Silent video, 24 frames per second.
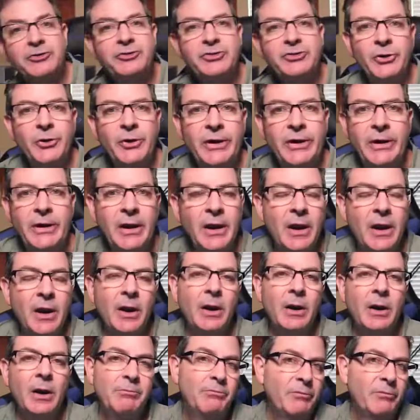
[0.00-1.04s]
doing.
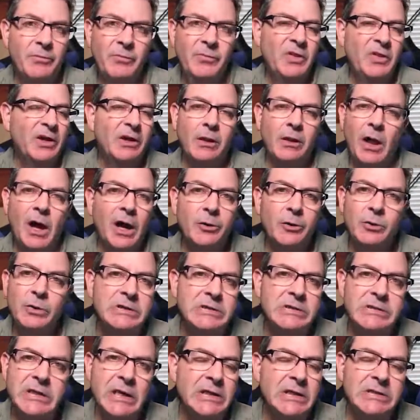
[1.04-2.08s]
The clock
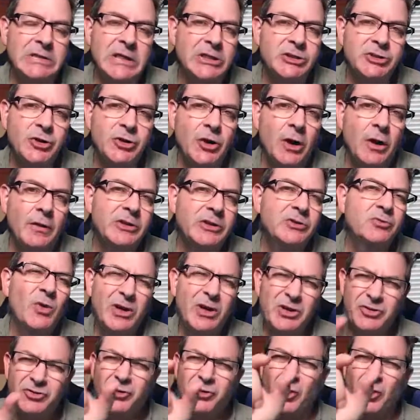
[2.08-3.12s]
resets. That's all. That's why
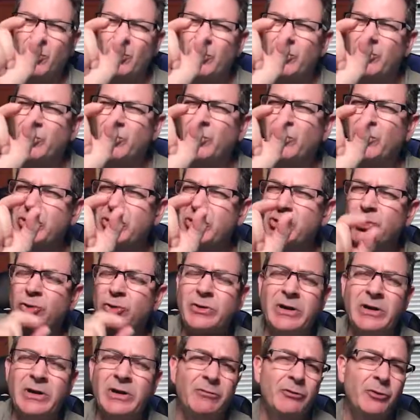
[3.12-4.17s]
you start with really short
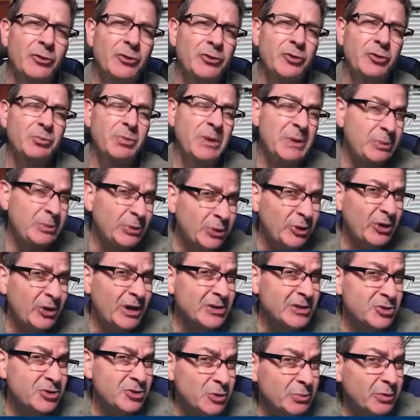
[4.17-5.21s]
intervals so people don't
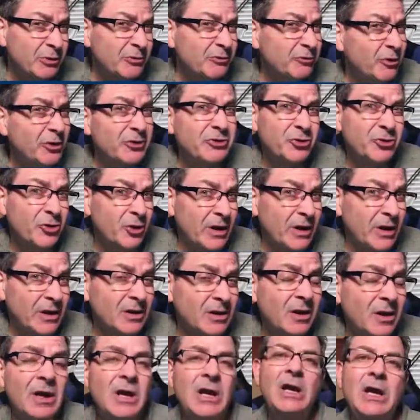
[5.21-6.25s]
get super frustrated.
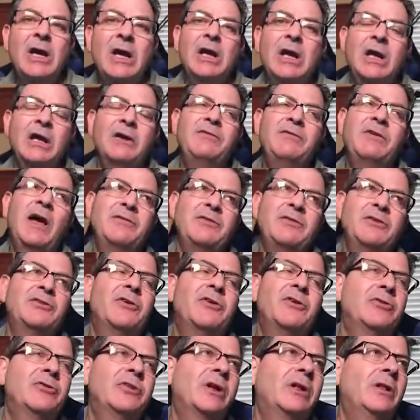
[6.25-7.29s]
If you have to
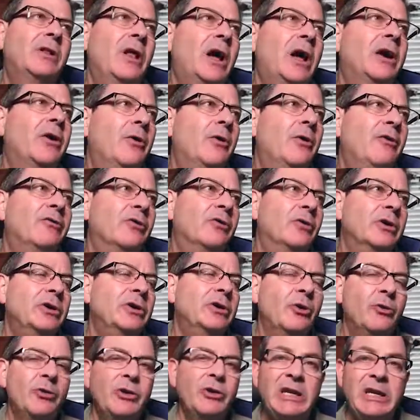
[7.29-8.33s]
start the clock over and you
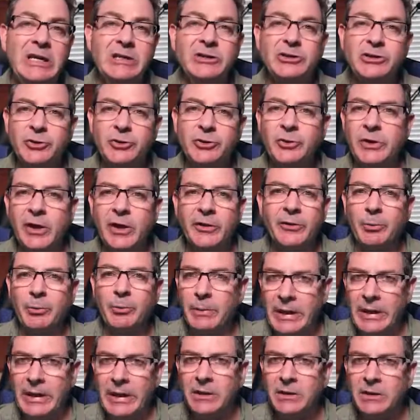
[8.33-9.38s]
only need to do another
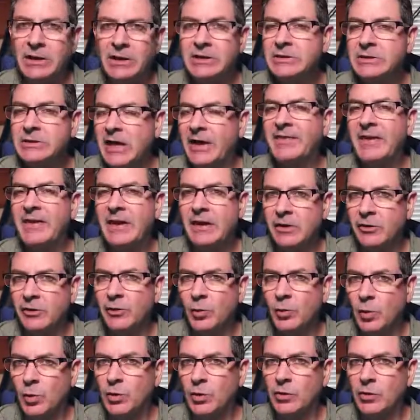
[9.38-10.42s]
minute, it's not the end of the
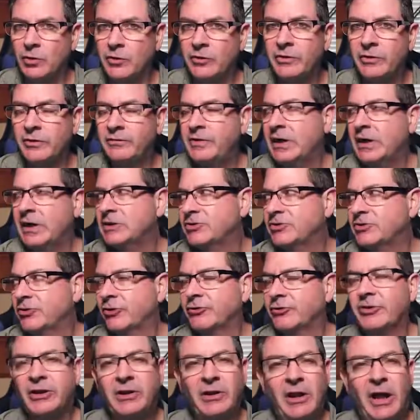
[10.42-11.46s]
world. If you had to start
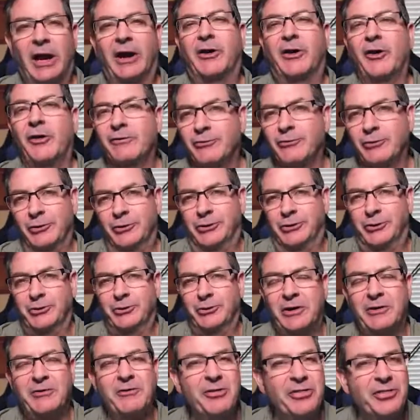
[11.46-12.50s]
the clock over and do
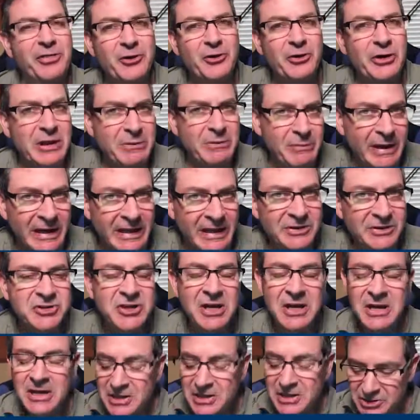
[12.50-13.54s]
another 30 minutes,
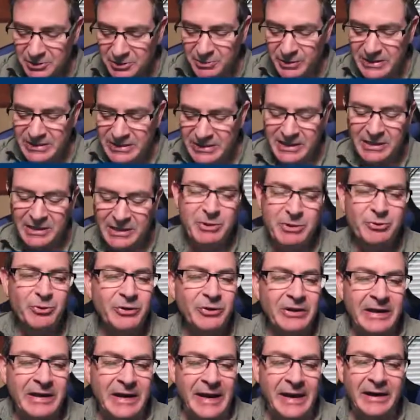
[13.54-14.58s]
somebody's going to be
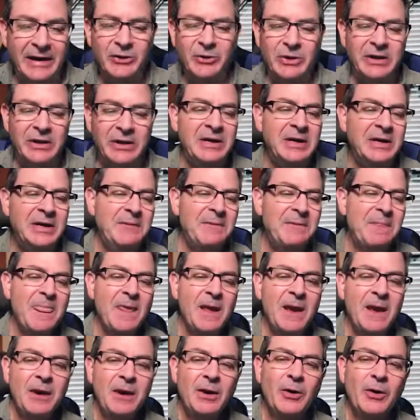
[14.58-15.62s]
really angry.
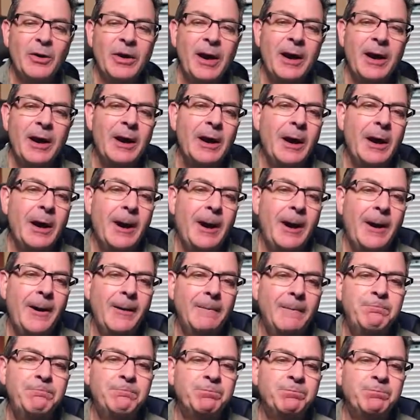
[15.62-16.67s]
Okay. Uh,
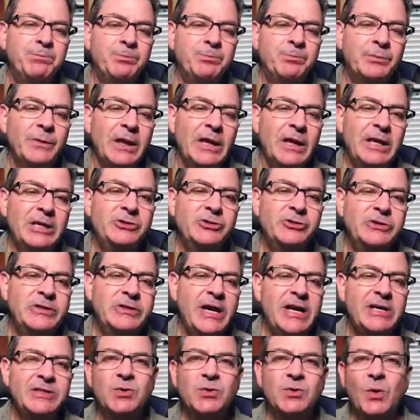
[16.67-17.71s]

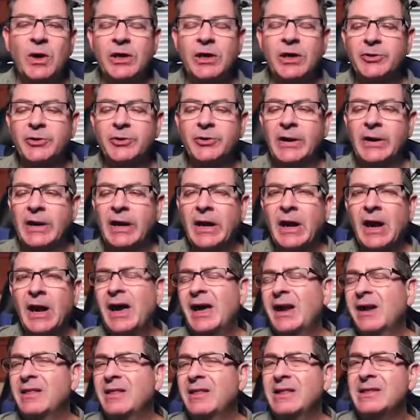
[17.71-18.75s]
Intertask wandering. I
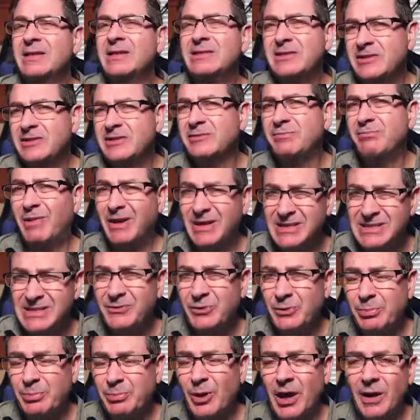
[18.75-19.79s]
don't think this is much of a
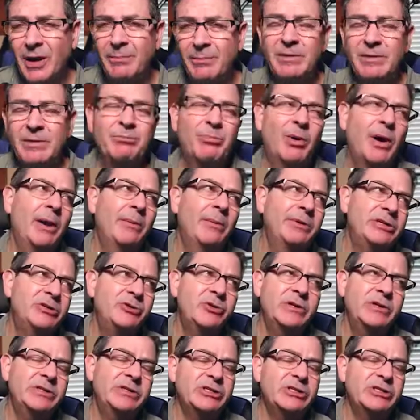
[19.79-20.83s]
problem, and probably
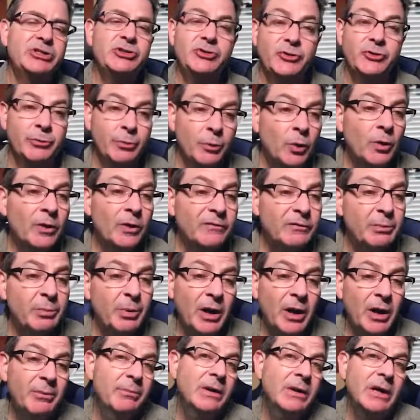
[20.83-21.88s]
transitions are more of a
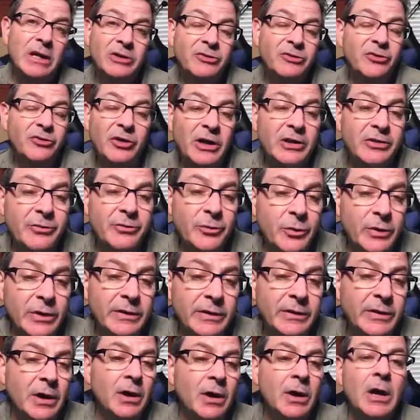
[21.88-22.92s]
problem, but I just thought I threw it in
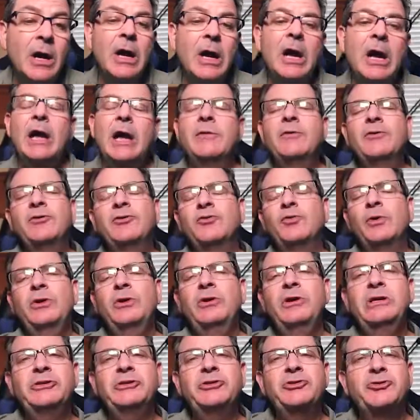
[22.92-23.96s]
there. And this is where you
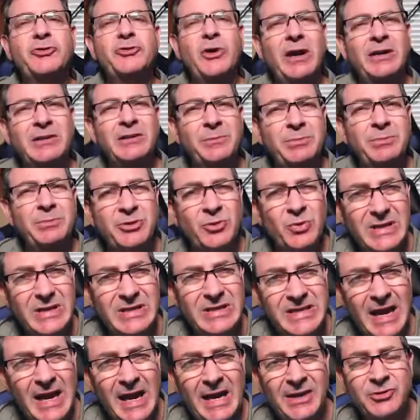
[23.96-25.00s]
get distracted between
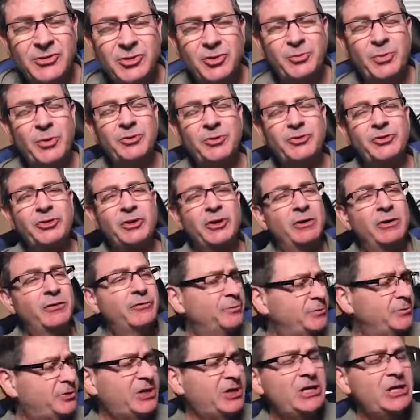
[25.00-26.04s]
tasks. You're supposed to go
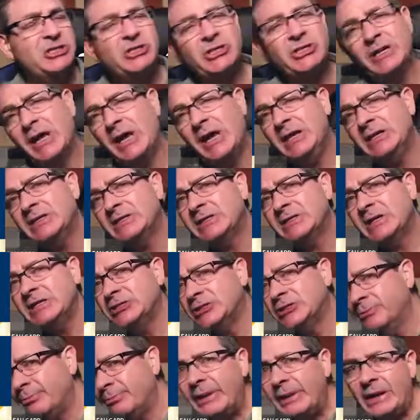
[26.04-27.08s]
from station A to
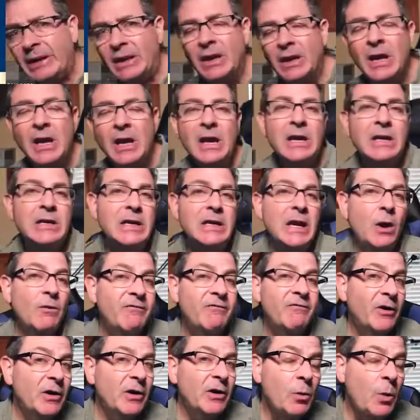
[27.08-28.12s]
station B. Now,
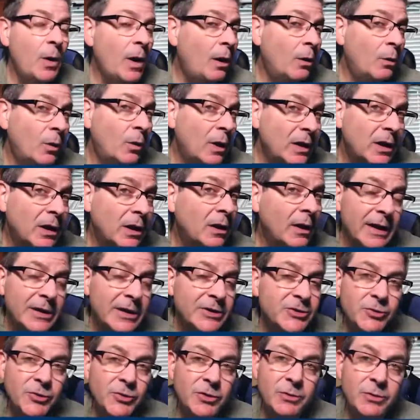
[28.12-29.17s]
very well run
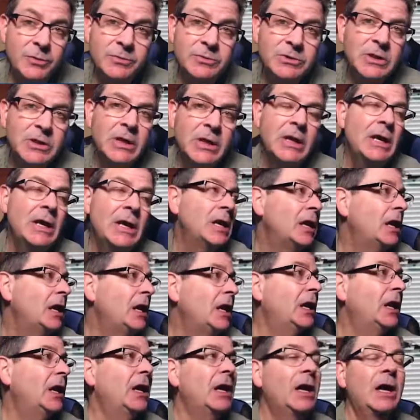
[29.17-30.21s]
classrooms,
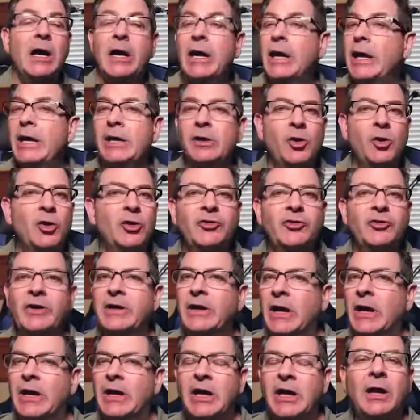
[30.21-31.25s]
uh, it looks like
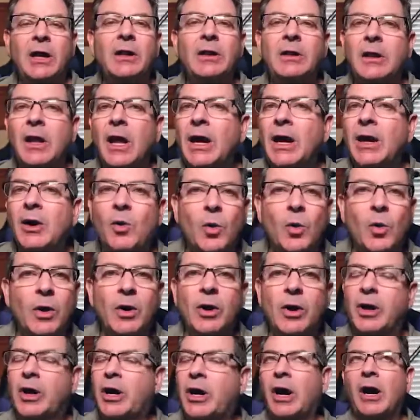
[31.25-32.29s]
a
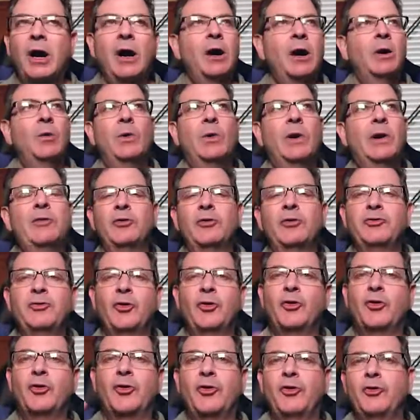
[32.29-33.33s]
clockwork, one of those
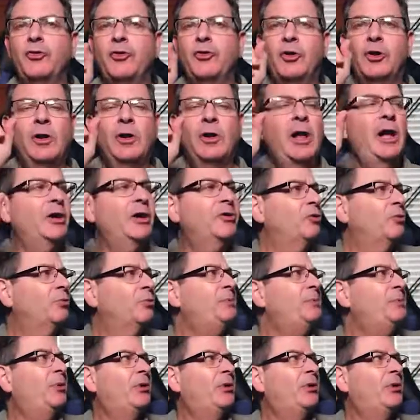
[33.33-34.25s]
old cuckoo clocks where people